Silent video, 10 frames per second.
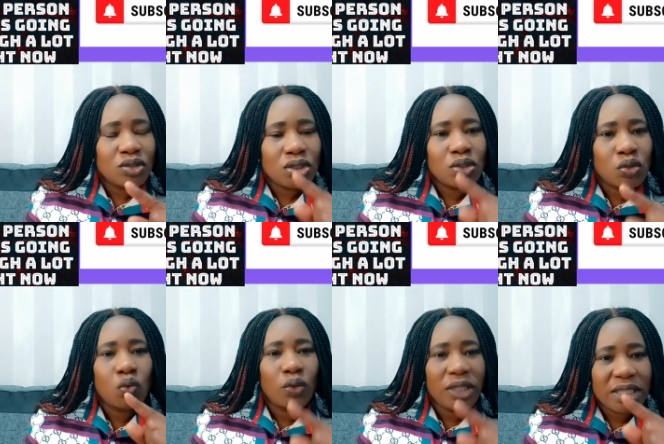
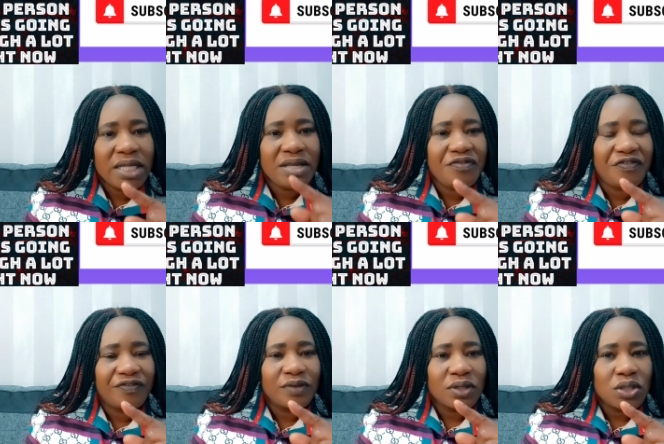you live
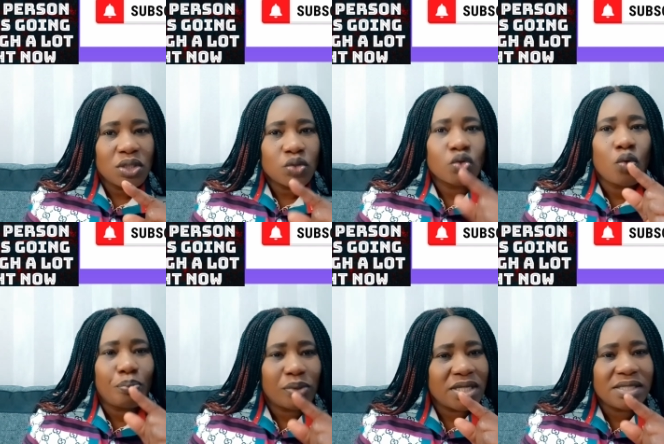to
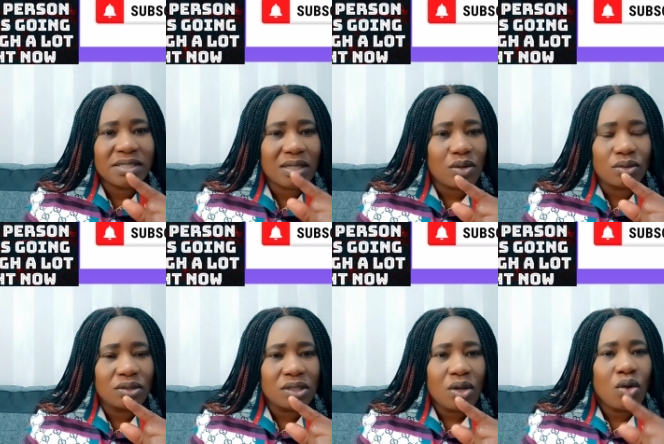please
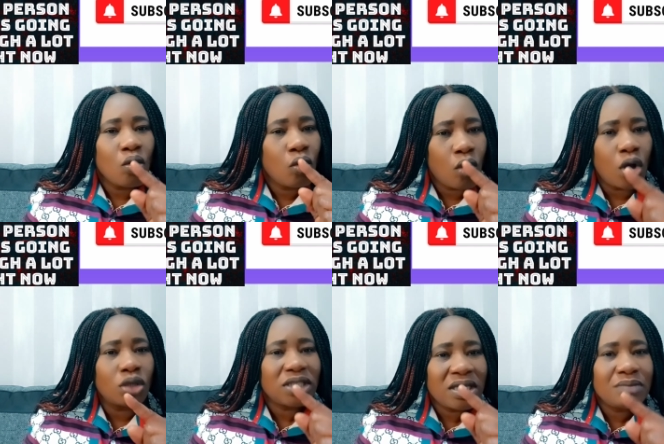God,
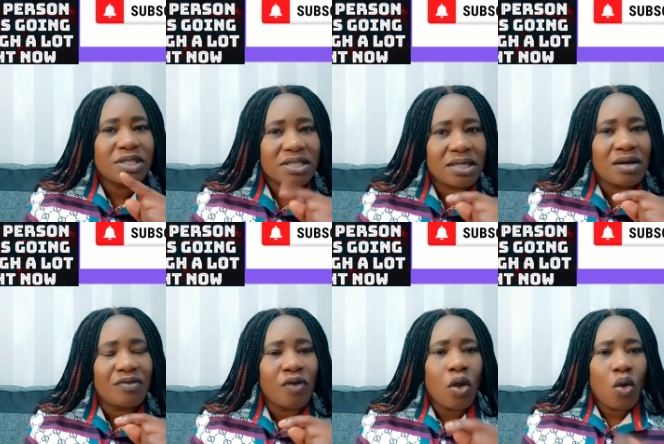God
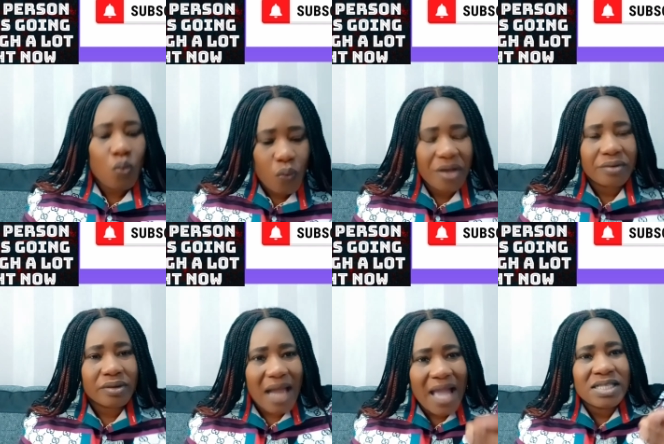himself will
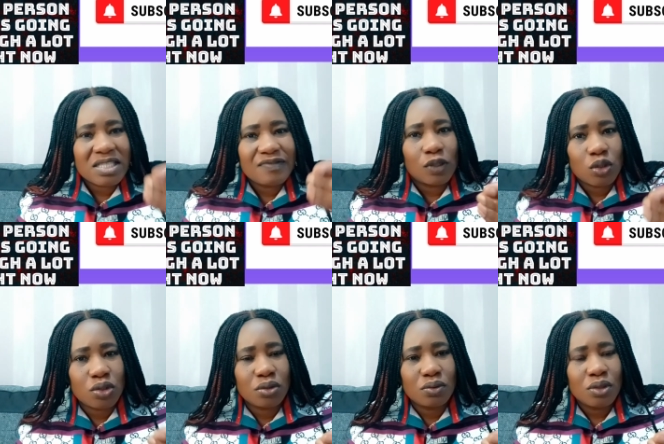rise for
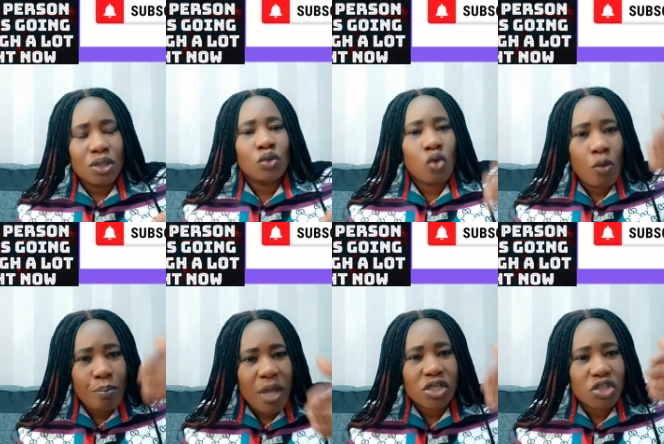you to
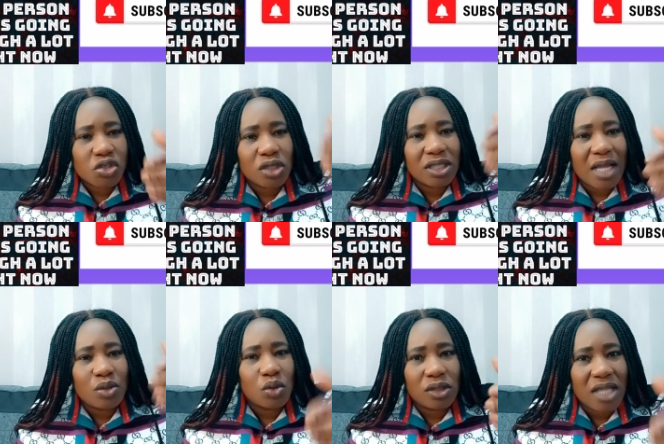make sure
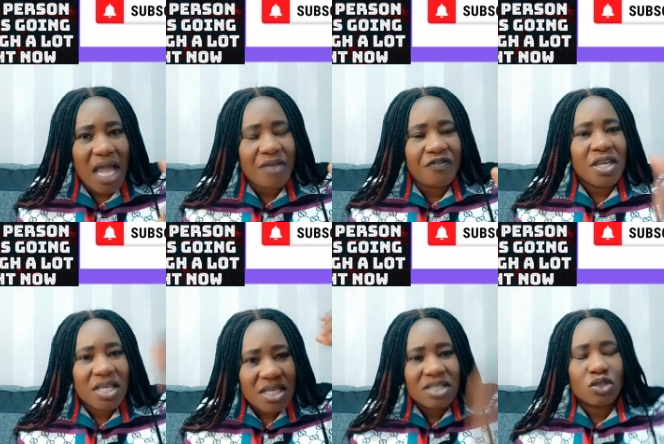that your life
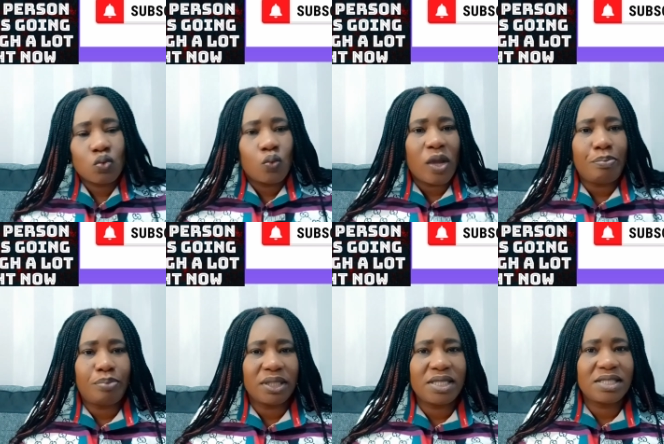is well
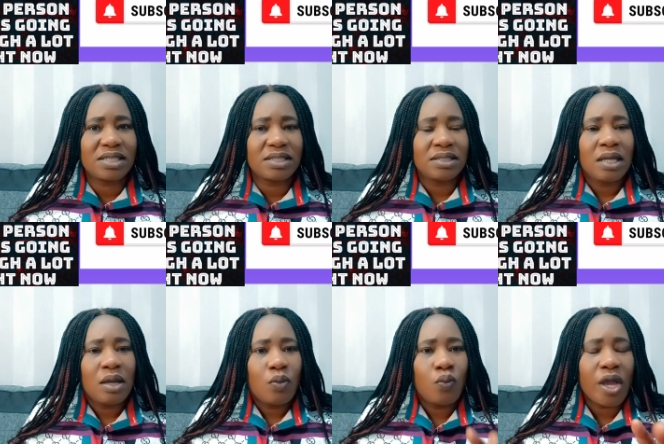pleasing.
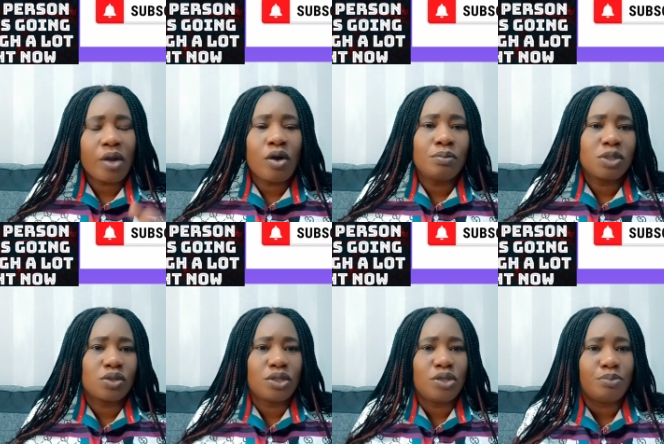Welcome
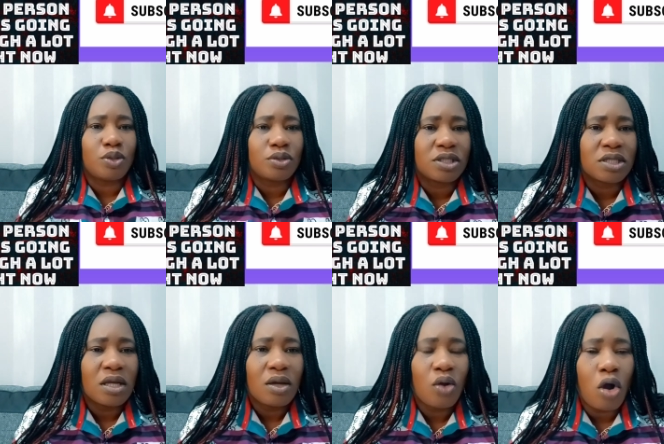to New Month.
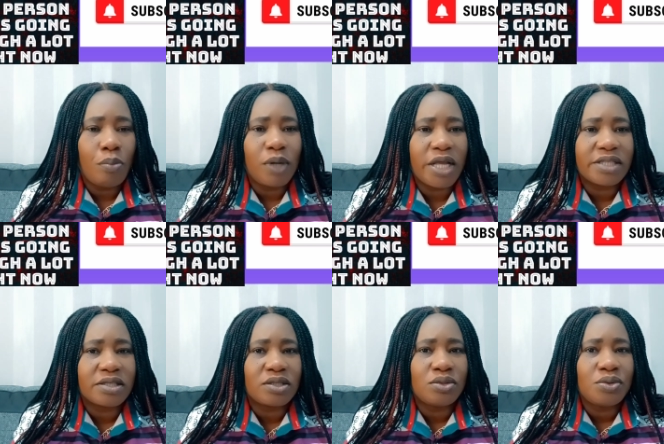God
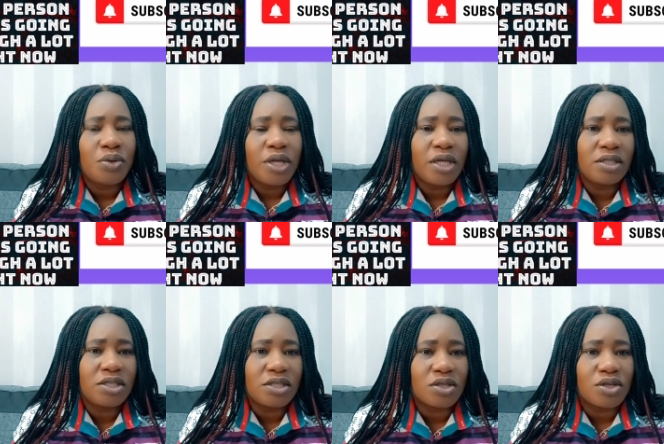bless you in
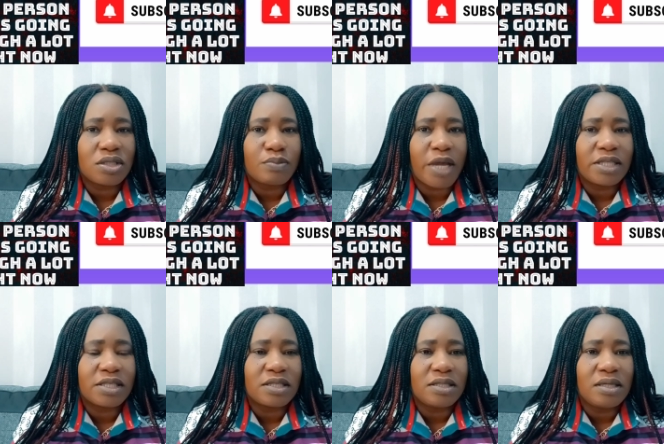Jesus'
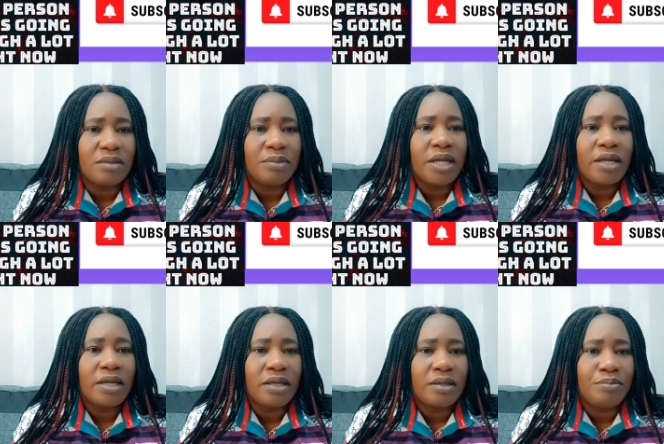mighty name.
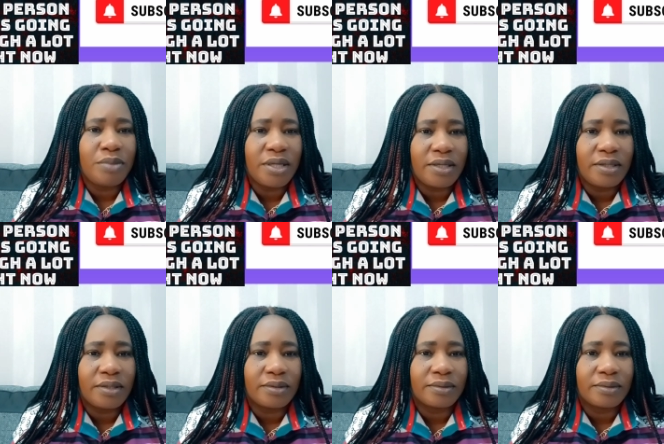Amen.